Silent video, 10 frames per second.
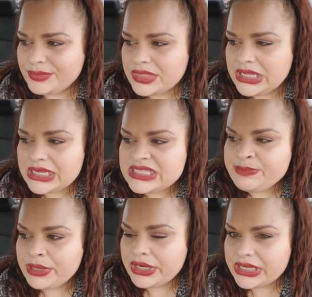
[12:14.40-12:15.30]
the
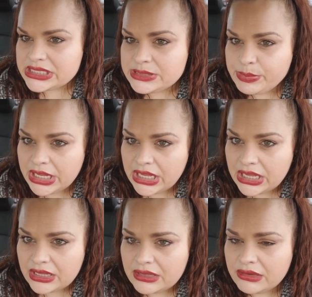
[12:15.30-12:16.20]
experience
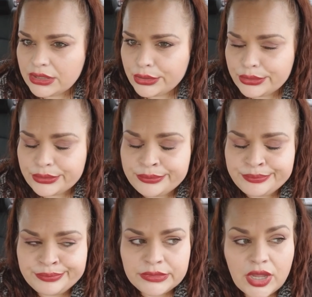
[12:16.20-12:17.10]
being, you know,
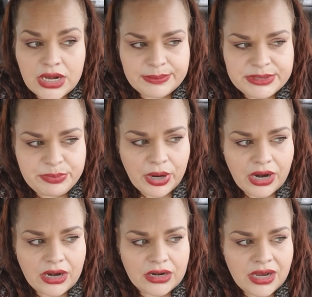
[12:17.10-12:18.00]
not up to
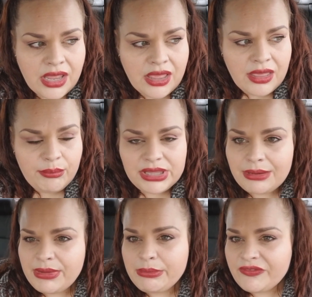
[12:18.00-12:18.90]
par, but
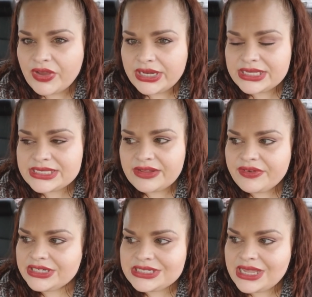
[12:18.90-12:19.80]
then maybe finding stuff,
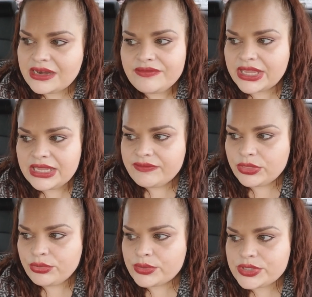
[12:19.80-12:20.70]
and it just kind of like even
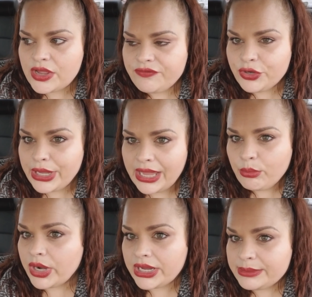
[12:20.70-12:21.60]
throws off your game
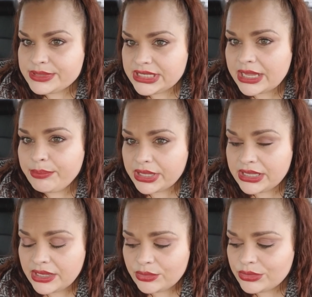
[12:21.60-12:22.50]
when it comes to like
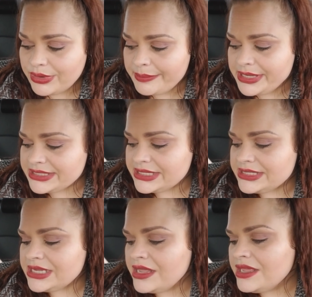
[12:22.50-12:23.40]
picking out the right
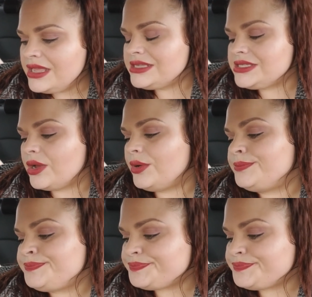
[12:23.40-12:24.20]
pieces. So